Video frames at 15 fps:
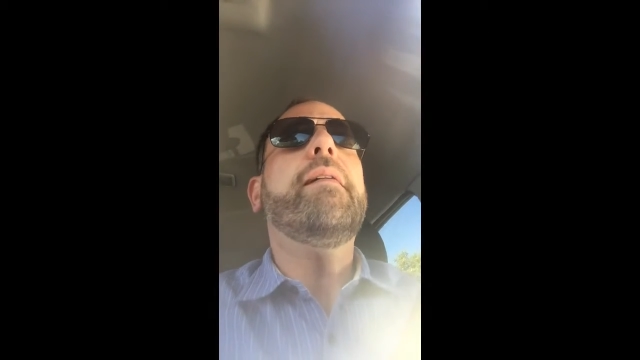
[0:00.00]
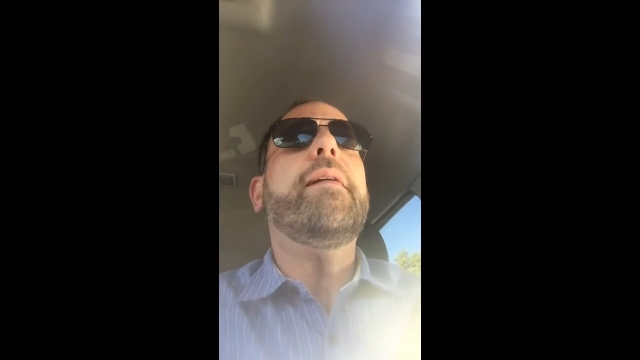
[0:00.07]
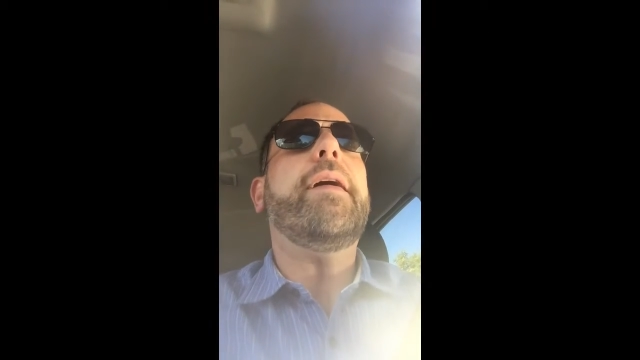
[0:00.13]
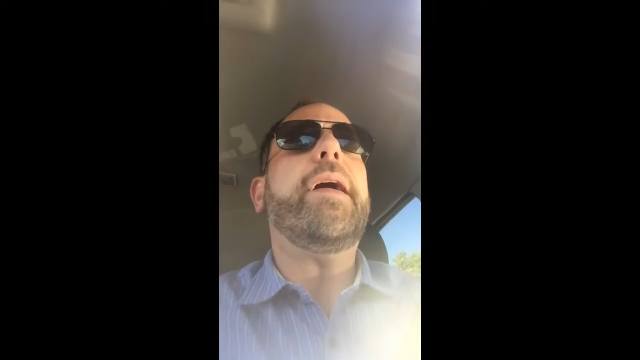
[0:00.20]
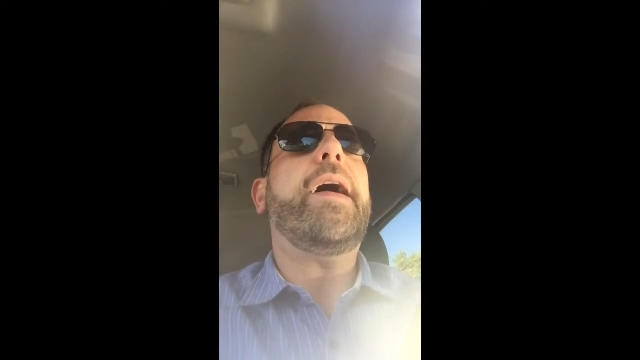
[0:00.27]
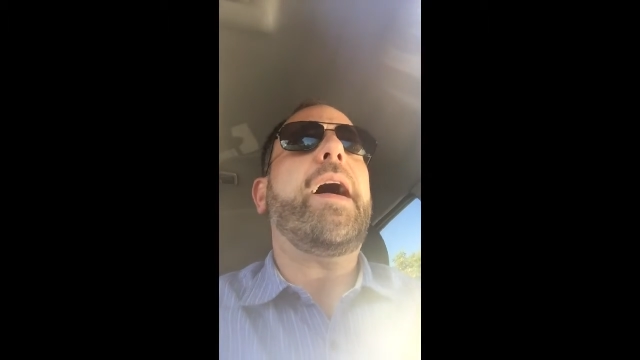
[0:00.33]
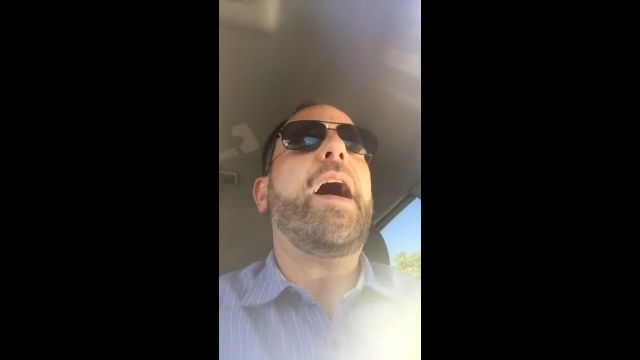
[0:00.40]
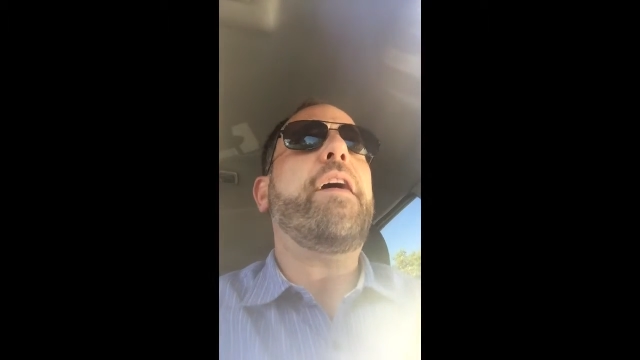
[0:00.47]

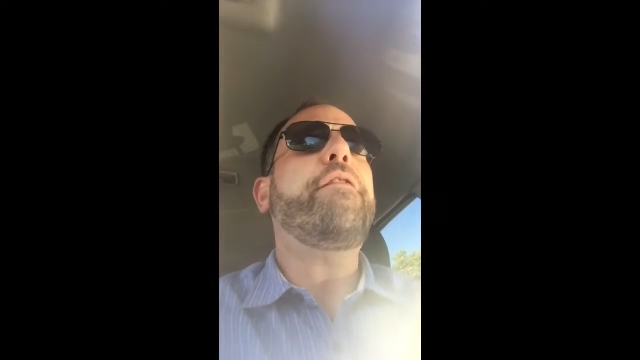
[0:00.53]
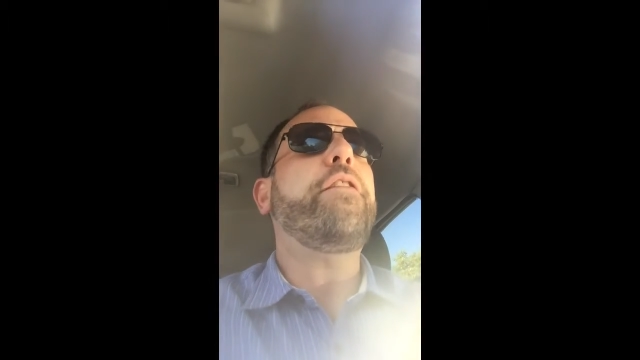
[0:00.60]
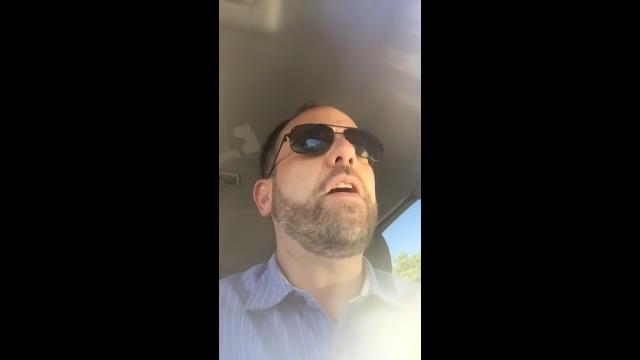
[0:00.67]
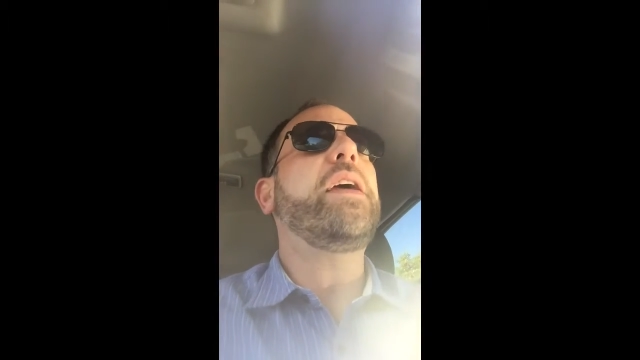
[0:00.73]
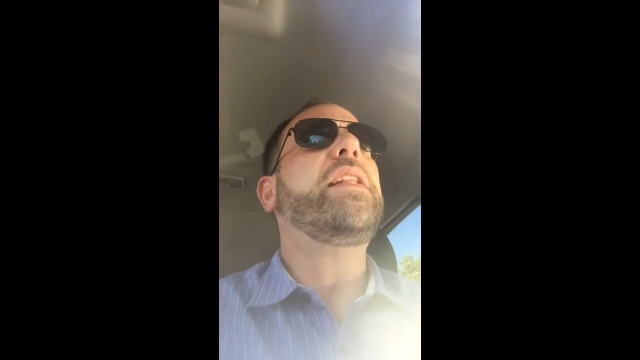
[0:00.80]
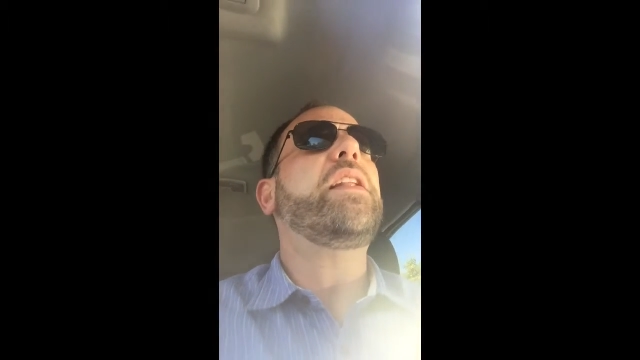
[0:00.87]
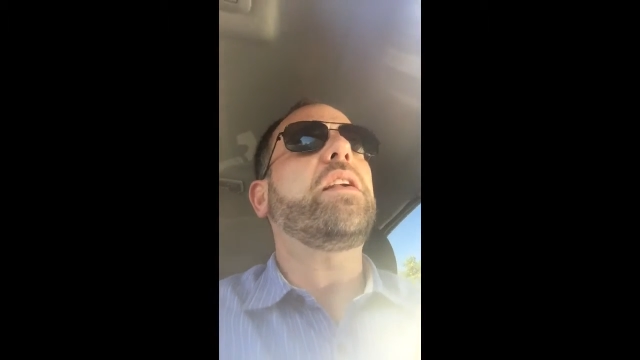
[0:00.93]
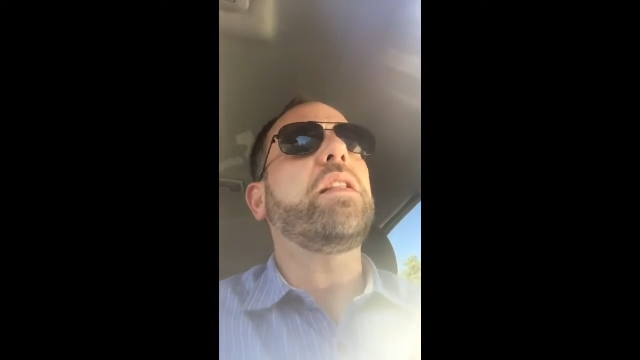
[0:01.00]
I
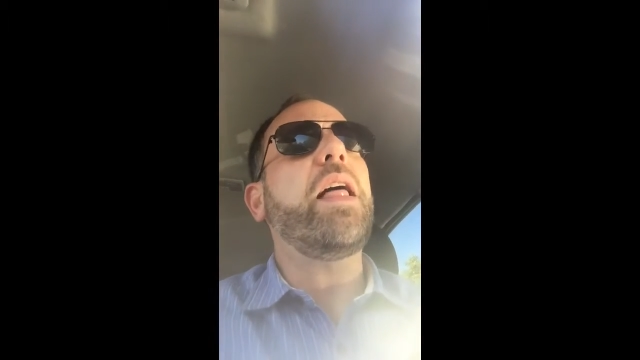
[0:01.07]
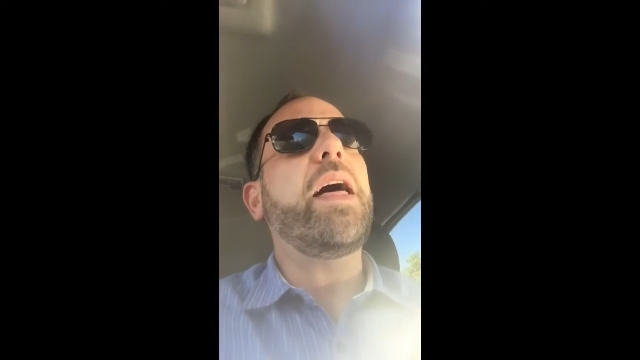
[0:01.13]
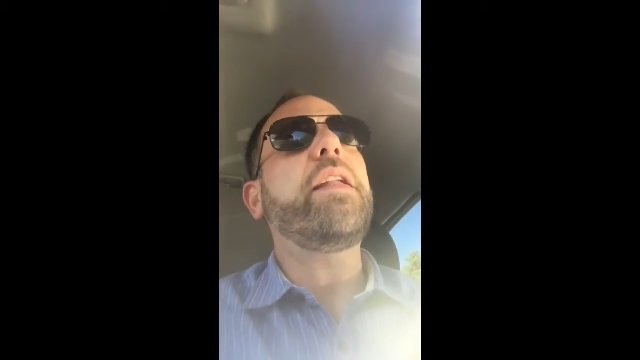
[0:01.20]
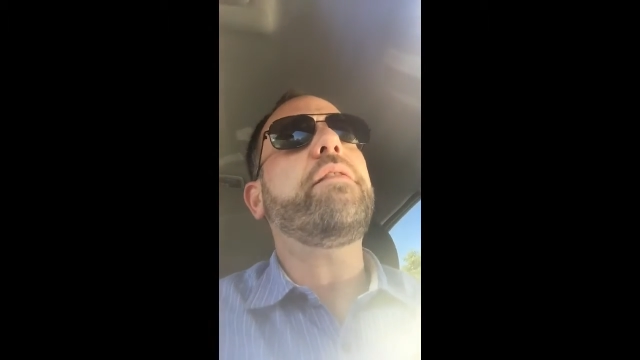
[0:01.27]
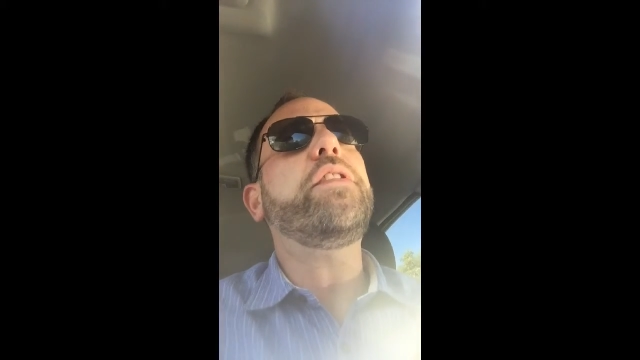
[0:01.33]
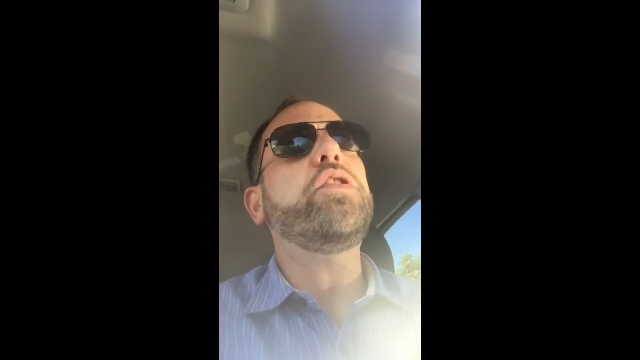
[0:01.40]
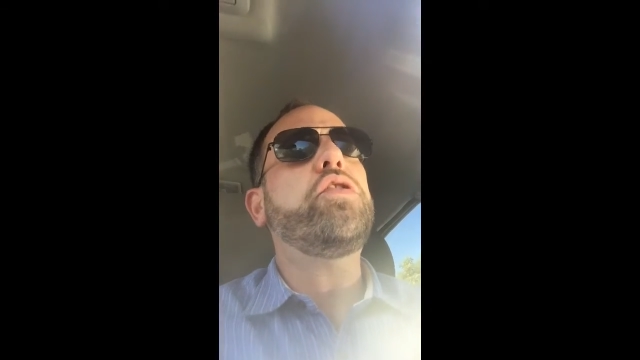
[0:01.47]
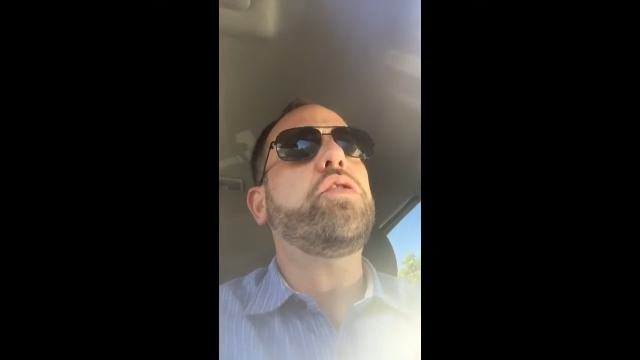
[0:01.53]
find that a lot
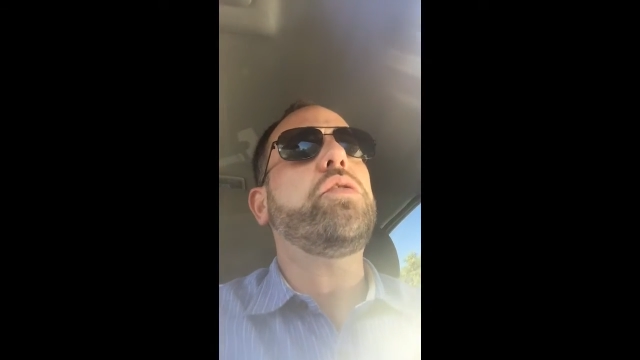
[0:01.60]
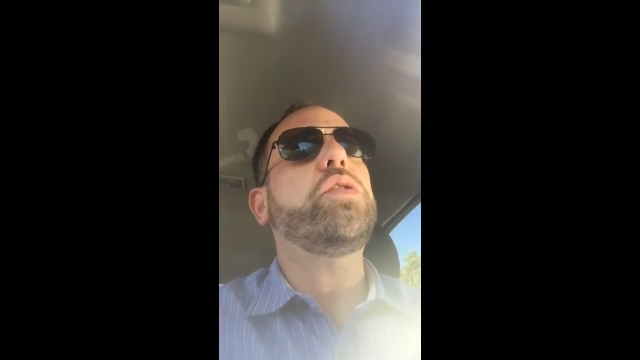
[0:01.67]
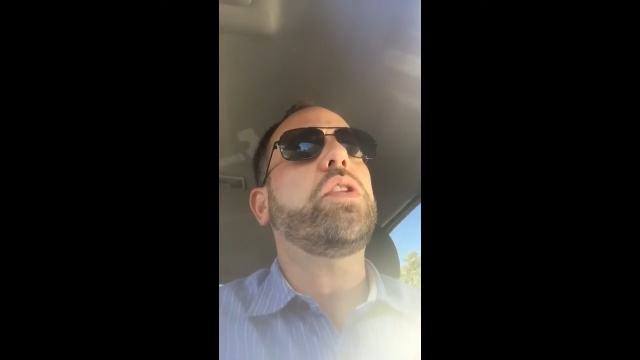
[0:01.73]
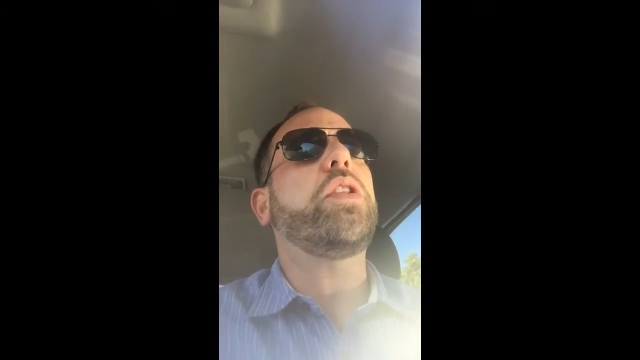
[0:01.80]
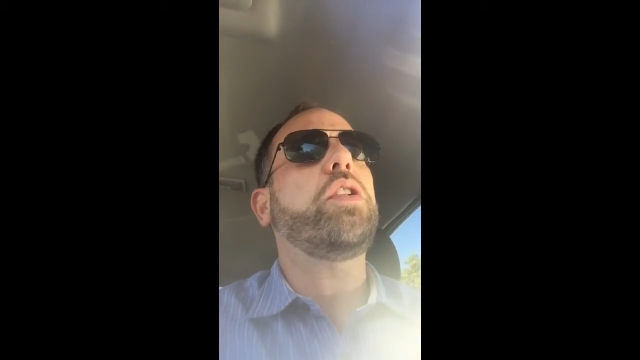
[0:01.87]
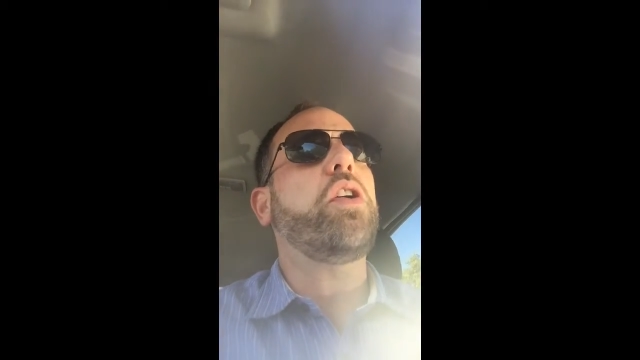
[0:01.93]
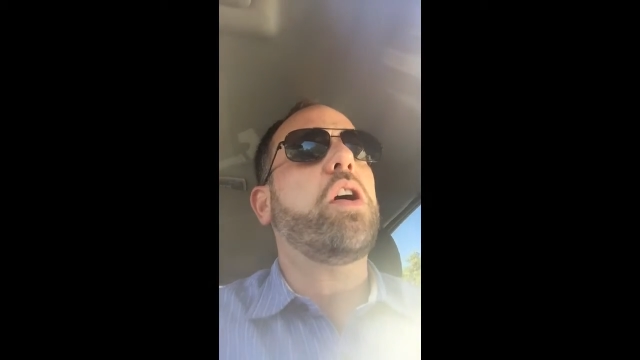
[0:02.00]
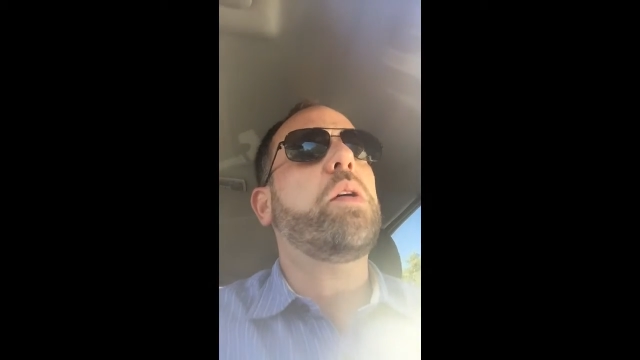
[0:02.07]
of issues at
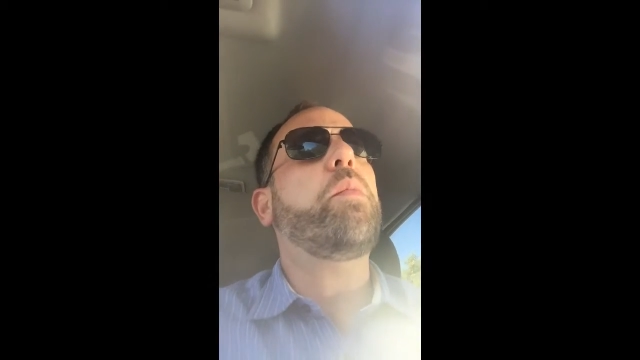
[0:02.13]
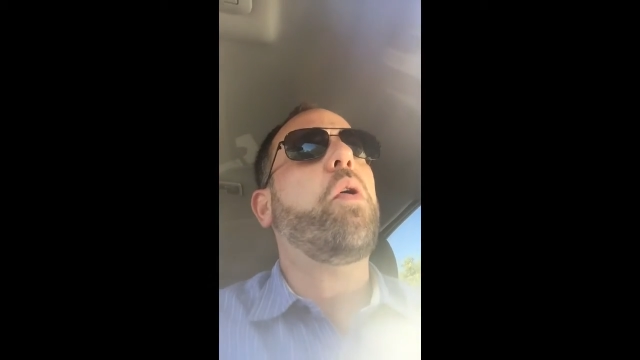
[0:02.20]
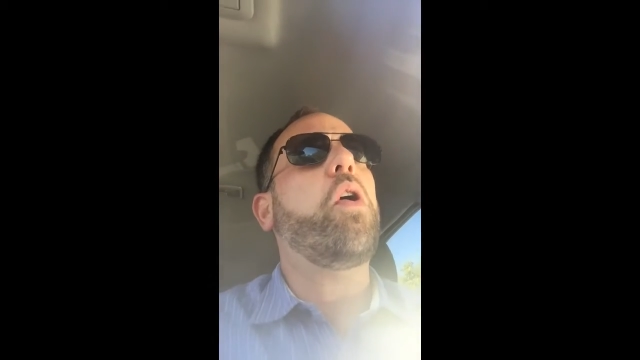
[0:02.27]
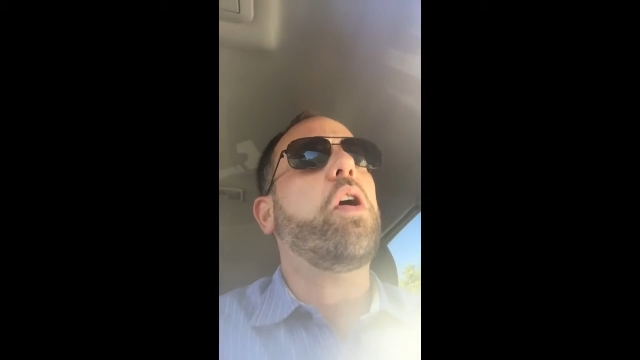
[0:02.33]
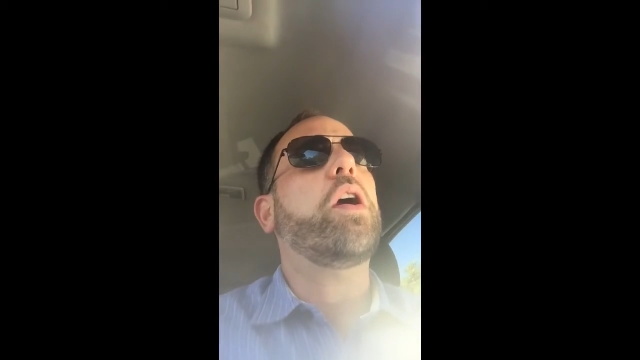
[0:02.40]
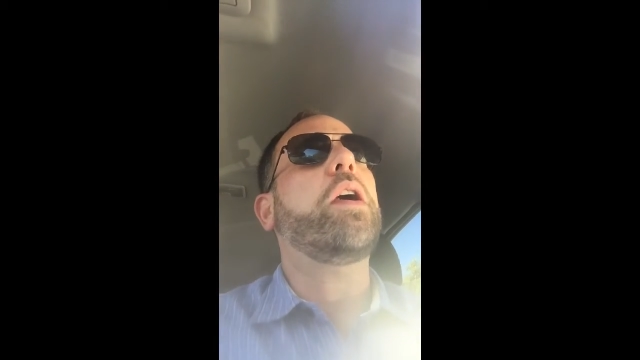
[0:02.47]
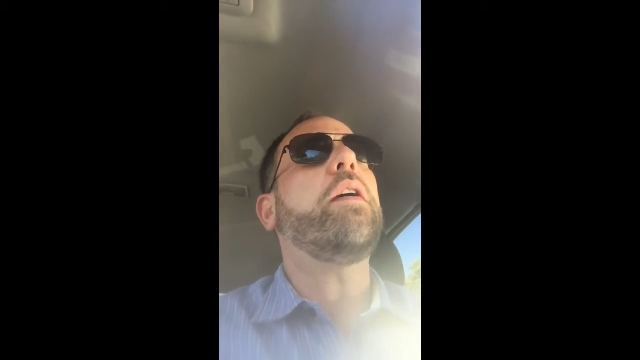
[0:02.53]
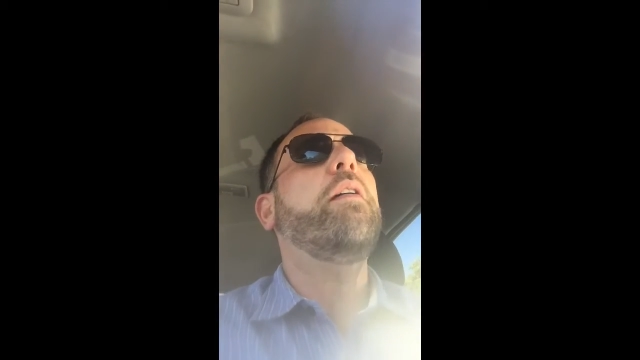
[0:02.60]
the dog
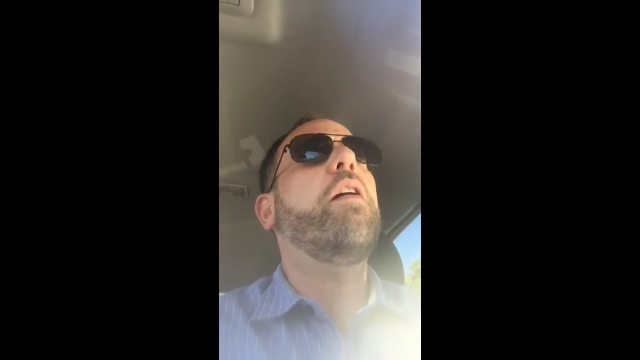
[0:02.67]
park